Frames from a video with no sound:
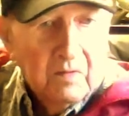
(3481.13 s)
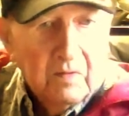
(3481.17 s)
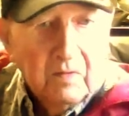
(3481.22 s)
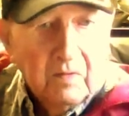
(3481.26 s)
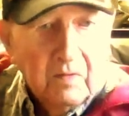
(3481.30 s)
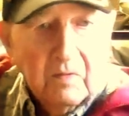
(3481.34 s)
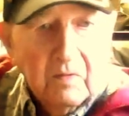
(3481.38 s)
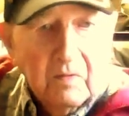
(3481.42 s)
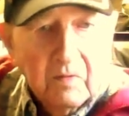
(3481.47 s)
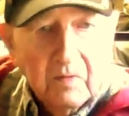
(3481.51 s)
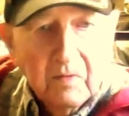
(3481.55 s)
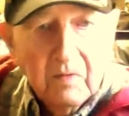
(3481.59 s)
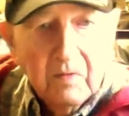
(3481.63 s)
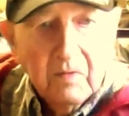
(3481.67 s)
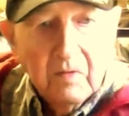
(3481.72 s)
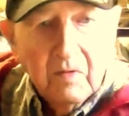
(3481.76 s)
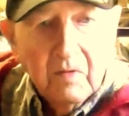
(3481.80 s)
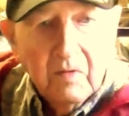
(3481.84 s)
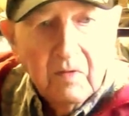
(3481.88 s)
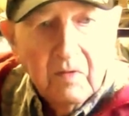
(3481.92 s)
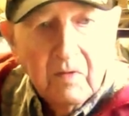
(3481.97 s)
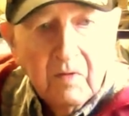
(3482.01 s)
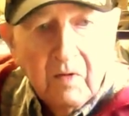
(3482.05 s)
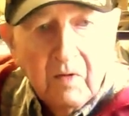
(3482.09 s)
from
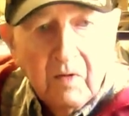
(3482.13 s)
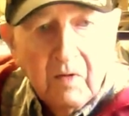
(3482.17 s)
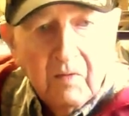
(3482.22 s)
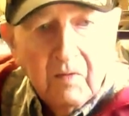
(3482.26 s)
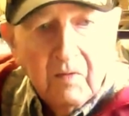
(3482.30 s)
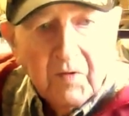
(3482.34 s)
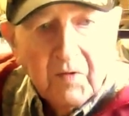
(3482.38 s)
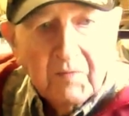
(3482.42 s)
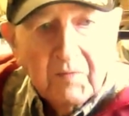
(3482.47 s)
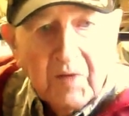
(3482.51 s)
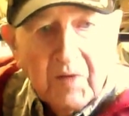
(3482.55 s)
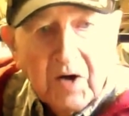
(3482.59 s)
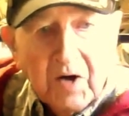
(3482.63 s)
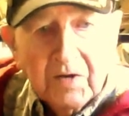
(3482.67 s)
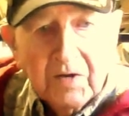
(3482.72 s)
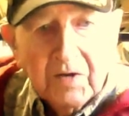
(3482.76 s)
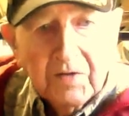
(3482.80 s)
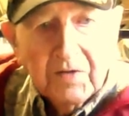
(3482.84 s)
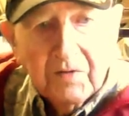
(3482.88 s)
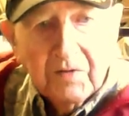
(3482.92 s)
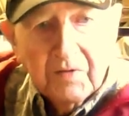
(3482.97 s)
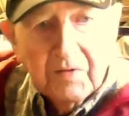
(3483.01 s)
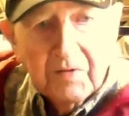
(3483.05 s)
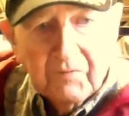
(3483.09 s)
from, from you
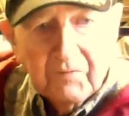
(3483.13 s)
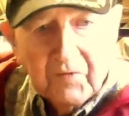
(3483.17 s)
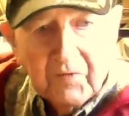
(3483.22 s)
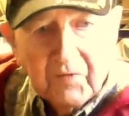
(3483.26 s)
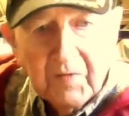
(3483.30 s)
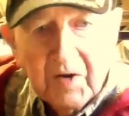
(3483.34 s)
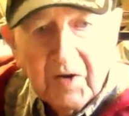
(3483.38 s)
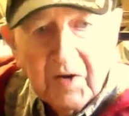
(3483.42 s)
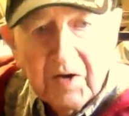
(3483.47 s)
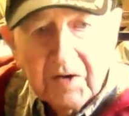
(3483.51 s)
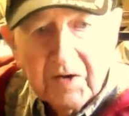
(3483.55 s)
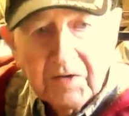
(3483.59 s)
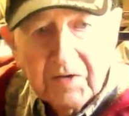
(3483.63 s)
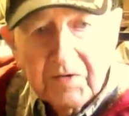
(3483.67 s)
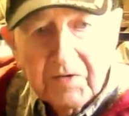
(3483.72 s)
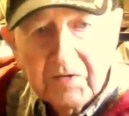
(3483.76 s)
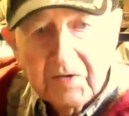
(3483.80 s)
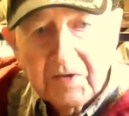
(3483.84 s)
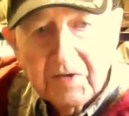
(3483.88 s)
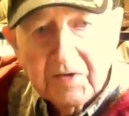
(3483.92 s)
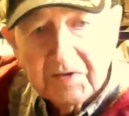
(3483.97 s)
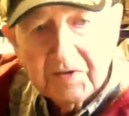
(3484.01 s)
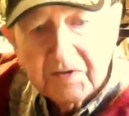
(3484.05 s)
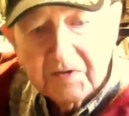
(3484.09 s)
our, from our
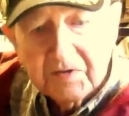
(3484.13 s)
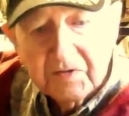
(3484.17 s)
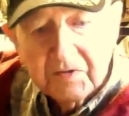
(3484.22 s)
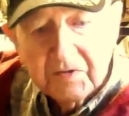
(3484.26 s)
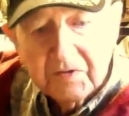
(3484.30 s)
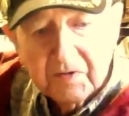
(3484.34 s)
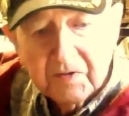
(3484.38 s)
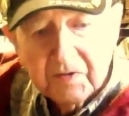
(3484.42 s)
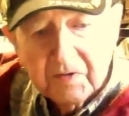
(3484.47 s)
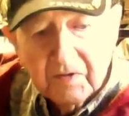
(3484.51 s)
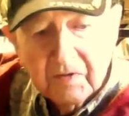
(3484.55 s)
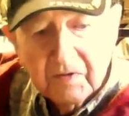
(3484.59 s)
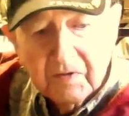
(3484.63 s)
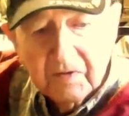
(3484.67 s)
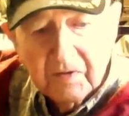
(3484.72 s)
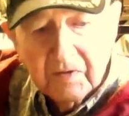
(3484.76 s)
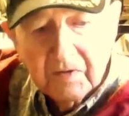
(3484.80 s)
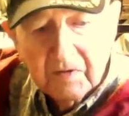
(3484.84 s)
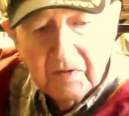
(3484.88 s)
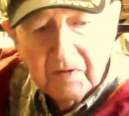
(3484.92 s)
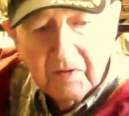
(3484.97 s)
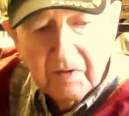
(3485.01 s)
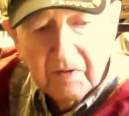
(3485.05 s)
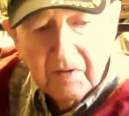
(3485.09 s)
unit to
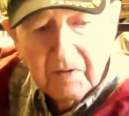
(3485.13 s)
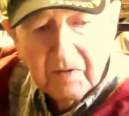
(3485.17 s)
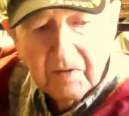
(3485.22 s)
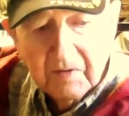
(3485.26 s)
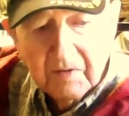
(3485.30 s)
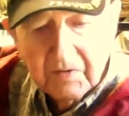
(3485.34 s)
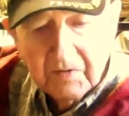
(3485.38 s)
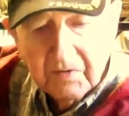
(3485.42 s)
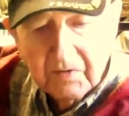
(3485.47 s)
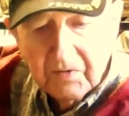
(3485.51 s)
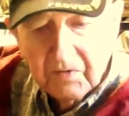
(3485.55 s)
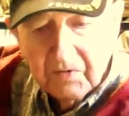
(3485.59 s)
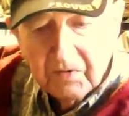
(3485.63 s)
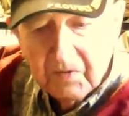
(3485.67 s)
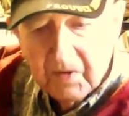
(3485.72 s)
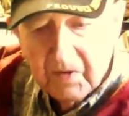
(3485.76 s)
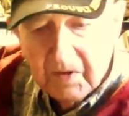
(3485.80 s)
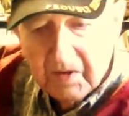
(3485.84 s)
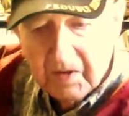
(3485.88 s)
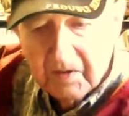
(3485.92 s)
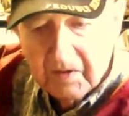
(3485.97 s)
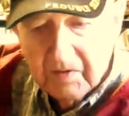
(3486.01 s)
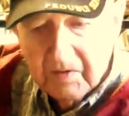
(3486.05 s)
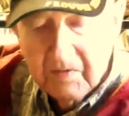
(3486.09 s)
the
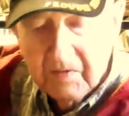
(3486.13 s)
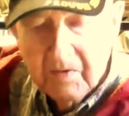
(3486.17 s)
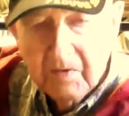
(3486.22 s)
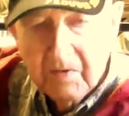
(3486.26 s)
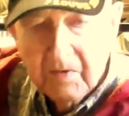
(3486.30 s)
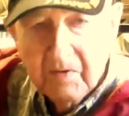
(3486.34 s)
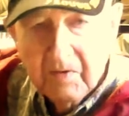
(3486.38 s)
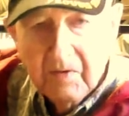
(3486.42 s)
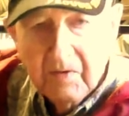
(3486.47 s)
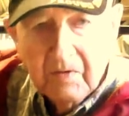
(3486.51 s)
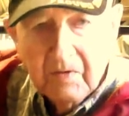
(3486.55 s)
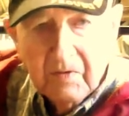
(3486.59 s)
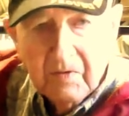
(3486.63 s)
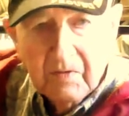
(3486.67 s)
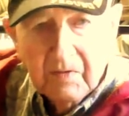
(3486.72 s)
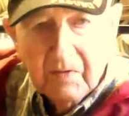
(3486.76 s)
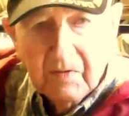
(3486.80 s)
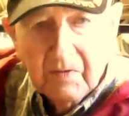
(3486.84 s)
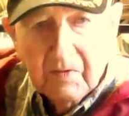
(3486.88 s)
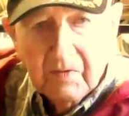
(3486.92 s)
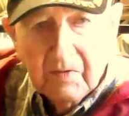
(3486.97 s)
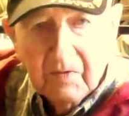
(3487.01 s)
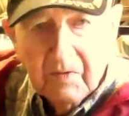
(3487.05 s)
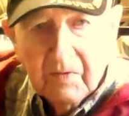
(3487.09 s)
to
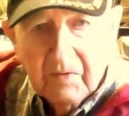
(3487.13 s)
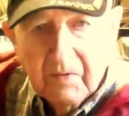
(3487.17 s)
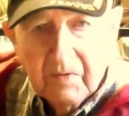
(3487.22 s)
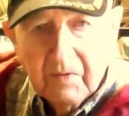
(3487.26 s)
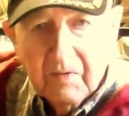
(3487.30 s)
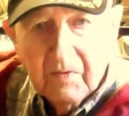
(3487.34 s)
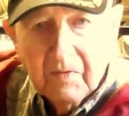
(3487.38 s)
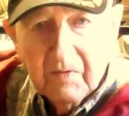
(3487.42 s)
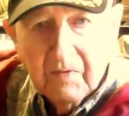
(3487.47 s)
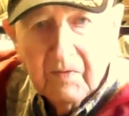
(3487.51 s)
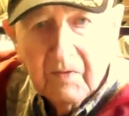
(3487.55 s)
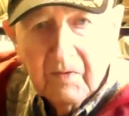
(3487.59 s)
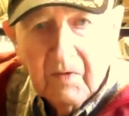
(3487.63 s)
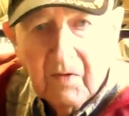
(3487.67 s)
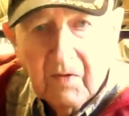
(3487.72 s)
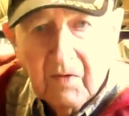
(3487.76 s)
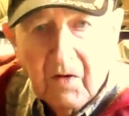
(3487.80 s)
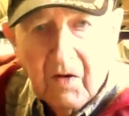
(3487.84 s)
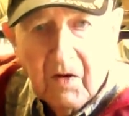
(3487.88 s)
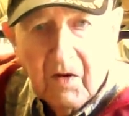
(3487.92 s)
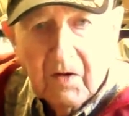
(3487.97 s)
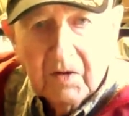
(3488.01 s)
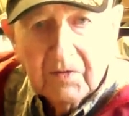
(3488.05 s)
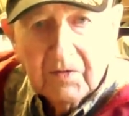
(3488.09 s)

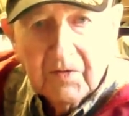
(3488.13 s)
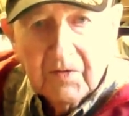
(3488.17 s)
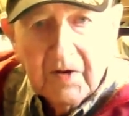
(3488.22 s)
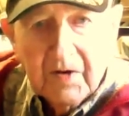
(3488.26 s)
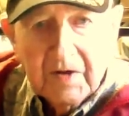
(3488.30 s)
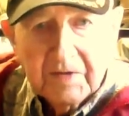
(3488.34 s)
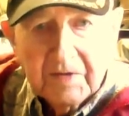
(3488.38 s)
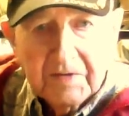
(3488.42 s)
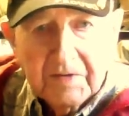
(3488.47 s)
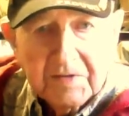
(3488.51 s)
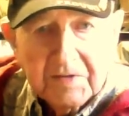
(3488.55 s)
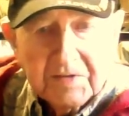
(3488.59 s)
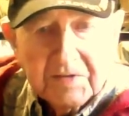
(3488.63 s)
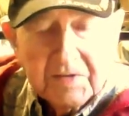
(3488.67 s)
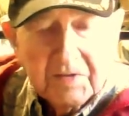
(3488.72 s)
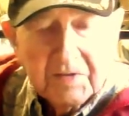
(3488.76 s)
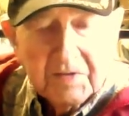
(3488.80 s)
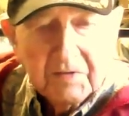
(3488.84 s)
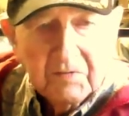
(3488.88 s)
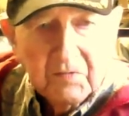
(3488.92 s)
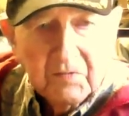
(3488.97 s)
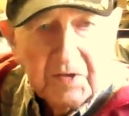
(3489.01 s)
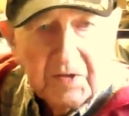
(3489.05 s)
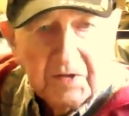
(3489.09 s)
uh, all the others
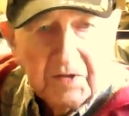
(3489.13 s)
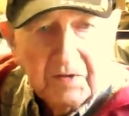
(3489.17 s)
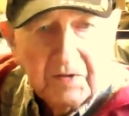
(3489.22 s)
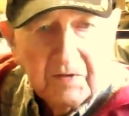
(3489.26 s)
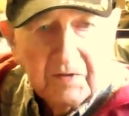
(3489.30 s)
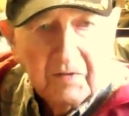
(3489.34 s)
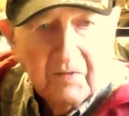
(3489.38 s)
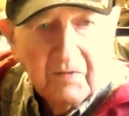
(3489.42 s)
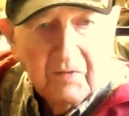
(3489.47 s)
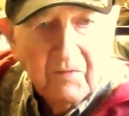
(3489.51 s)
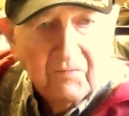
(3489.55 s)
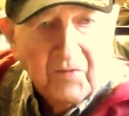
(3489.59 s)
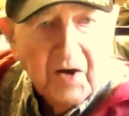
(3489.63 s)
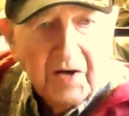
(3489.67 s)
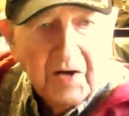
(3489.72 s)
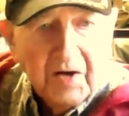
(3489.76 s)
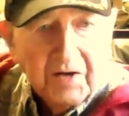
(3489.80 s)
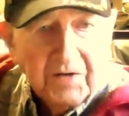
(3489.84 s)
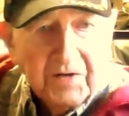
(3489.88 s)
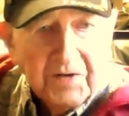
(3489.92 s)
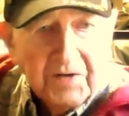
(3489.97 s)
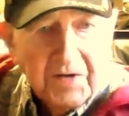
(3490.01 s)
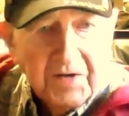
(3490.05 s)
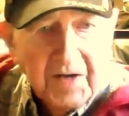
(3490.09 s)
that we
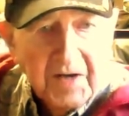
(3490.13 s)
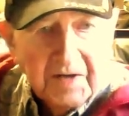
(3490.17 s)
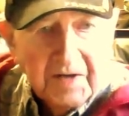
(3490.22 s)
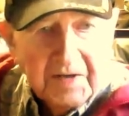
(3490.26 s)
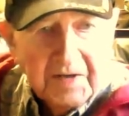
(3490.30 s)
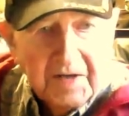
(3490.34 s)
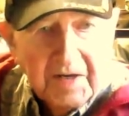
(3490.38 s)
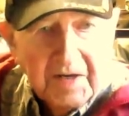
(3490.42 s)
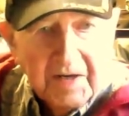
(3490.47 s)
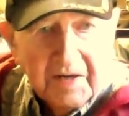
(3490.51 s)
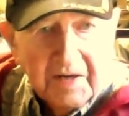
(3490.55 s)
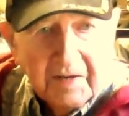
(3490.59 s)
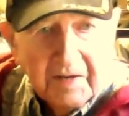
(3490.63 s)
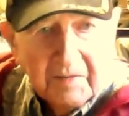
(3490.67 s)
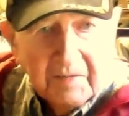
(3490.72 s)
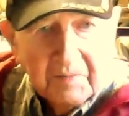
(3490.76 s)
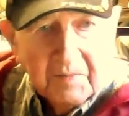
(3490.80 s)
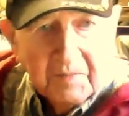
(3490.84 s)
fired that day